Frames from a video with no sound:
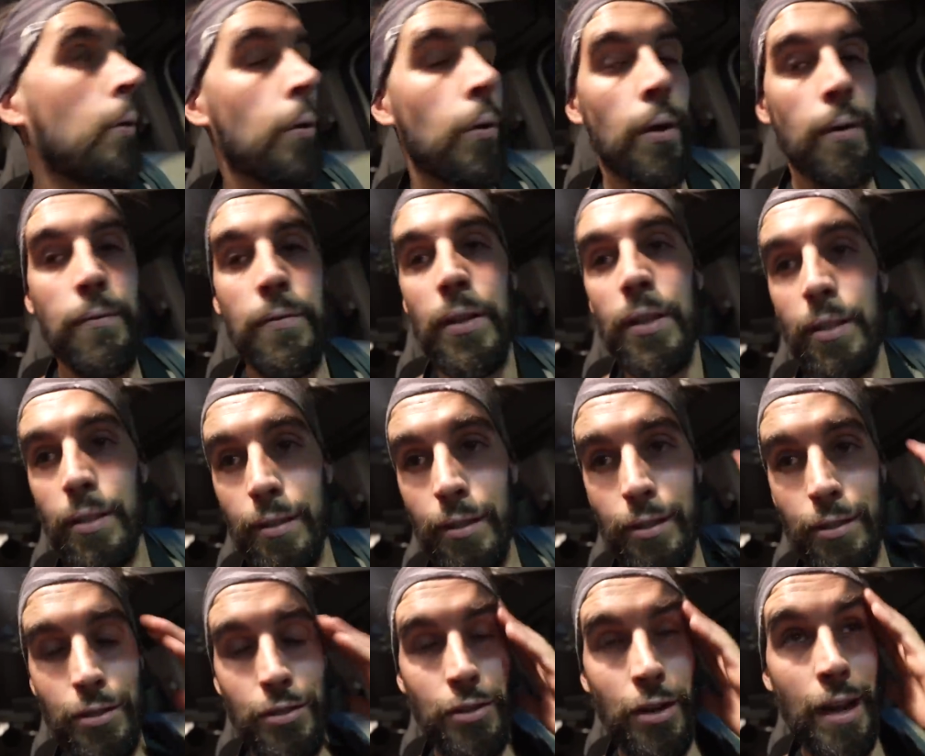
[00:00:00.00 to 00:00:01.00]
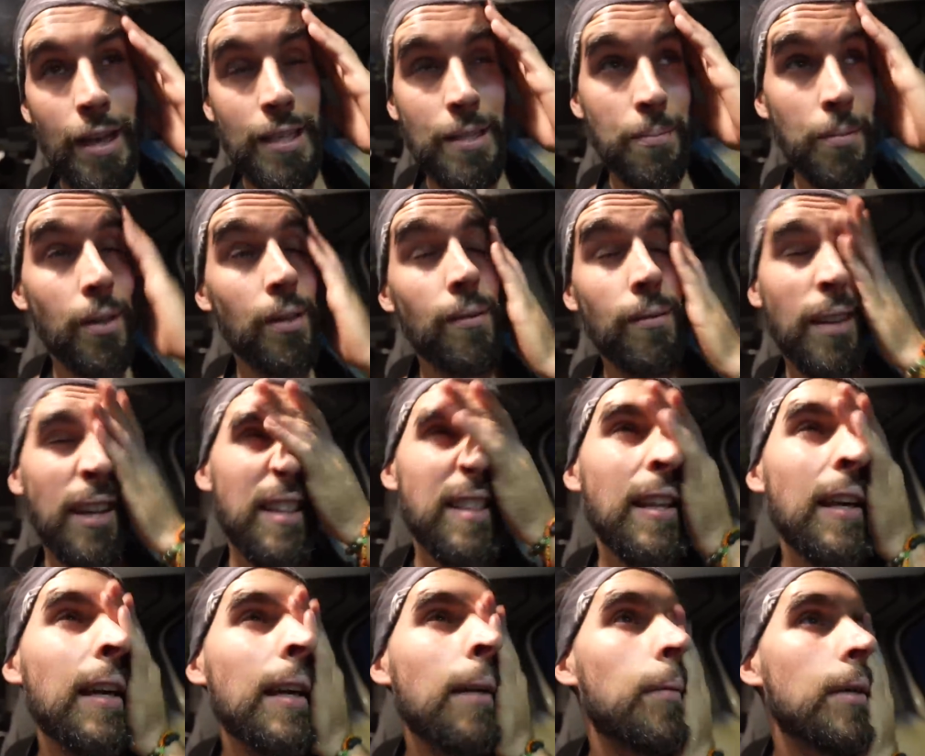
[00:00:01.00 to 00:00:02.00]
I'm feeling a little stressed, but I
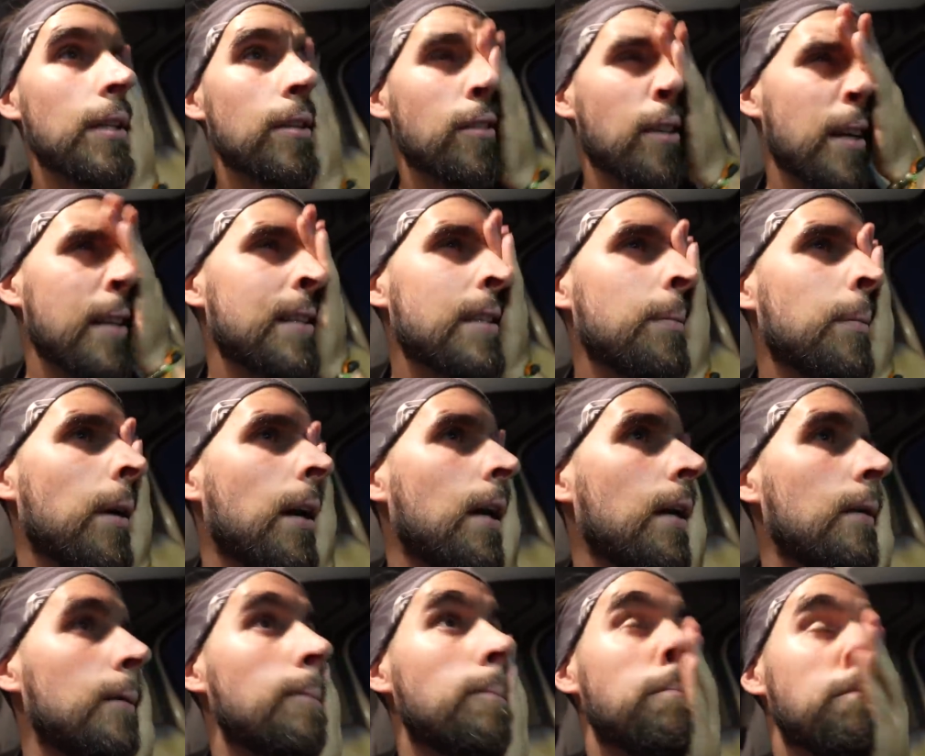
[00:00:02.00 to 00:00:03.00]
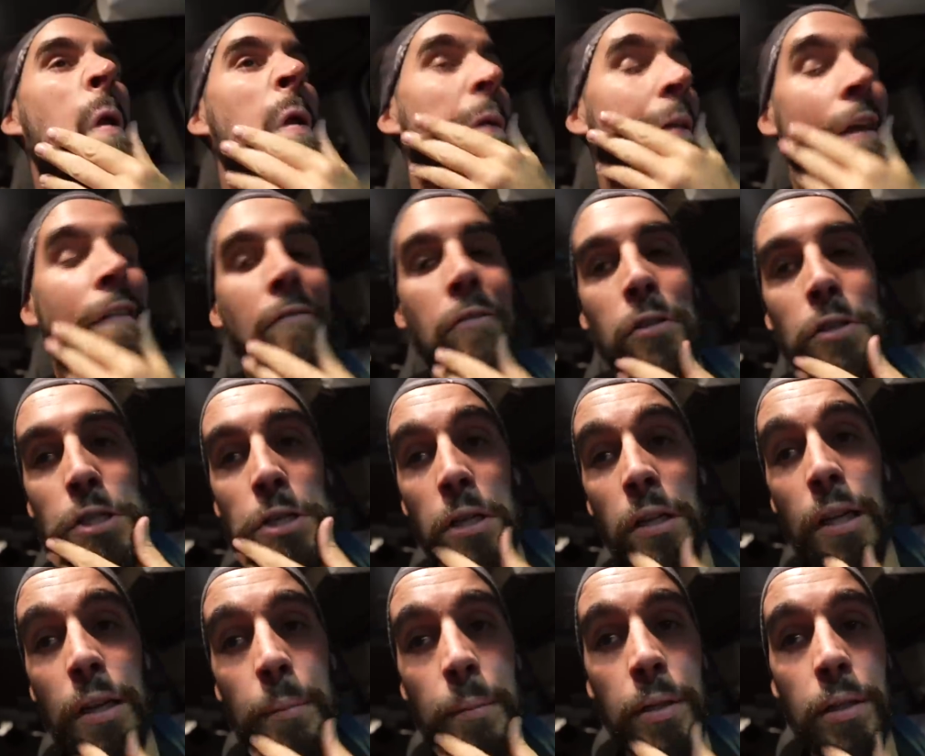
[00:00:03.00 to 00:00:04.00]
think I'm in the right spot. Definitely should have
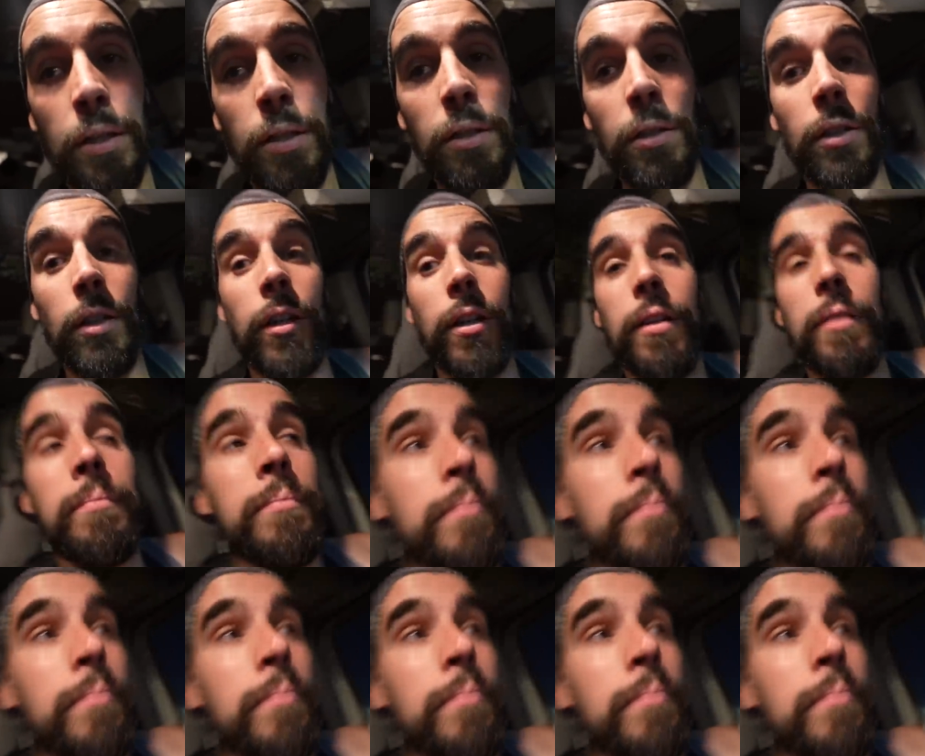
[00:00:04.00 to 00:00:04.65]
come a little earlier.